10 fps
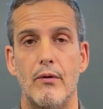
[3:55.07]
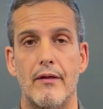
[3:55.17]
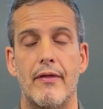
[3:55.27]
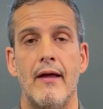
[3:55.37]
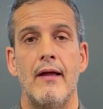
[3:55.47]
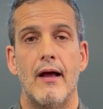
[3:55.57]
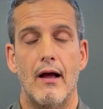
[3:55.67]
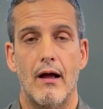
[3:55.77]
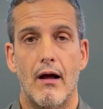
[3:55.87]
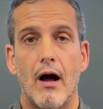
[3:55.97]
with
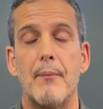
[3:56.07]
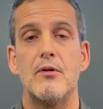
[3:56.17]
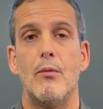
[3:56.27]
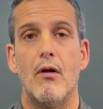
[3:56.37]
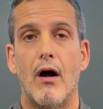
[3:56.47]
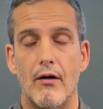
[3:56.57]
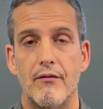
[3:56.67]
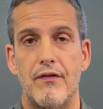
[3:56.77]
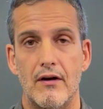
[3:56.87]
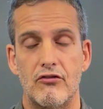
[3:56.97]
uh, optimal heart
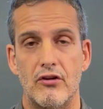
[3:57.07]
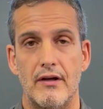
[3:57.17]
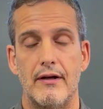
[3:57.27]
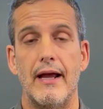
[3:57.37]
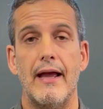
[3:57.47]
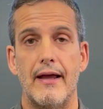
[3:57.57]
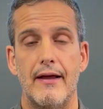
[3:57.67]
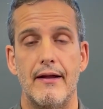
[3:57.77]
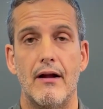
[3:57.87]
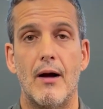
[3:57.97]
function
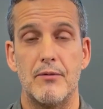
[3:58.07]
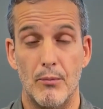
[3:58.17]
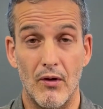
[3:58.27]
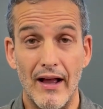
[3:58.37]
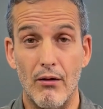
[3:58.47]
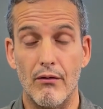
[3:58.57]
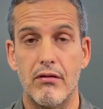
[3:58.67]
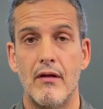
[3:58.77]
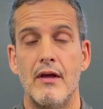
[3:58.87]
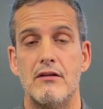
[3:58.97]
and optimal
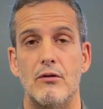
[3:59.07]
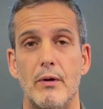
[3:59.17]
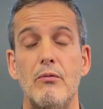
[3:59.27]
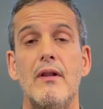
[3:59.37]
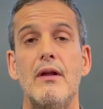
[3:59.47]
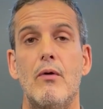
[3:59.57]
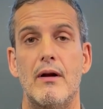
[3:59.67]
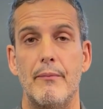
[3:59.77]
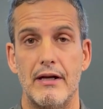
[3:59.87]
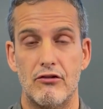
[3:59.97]
health. So we really want to
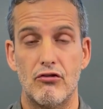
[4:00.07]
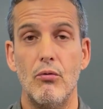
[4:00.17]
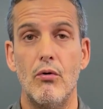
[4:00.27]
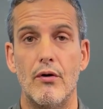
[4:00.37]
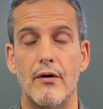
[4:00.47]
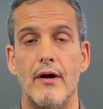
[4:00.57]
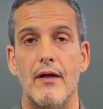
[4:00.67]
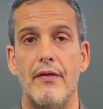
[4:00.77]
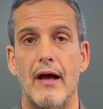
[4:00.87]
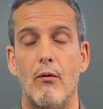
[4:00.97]
make sure
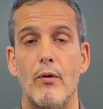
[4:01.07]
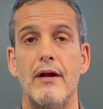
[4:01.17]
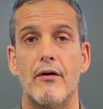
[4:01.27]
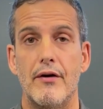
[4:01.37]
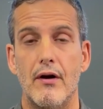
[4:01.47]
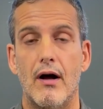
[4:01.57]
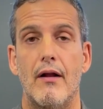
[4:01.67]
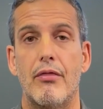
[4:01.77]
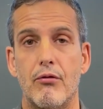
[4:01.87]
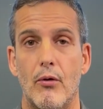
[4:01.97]
that we are
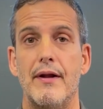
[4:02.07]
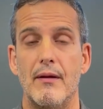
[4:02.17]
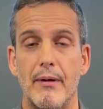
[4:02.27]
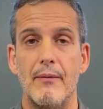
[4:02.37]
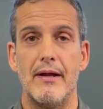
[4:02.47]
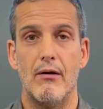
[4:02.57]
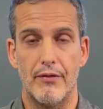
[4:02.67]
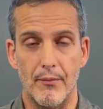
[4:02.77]
not throwing the baby out with the